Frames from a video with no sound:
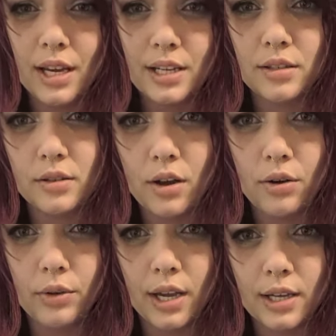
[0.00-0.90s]
Yes,
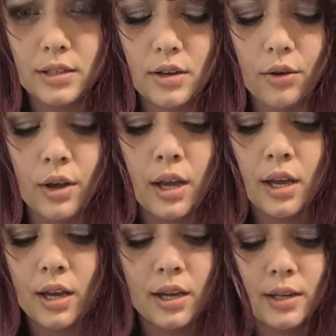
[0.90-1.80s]
no, yes, no.
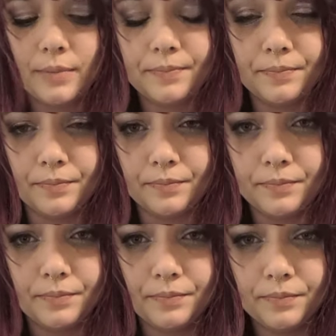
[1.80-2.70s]
Mm-mm,
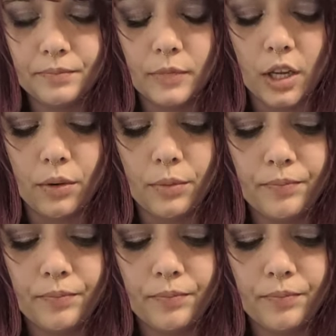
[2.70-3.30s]
no.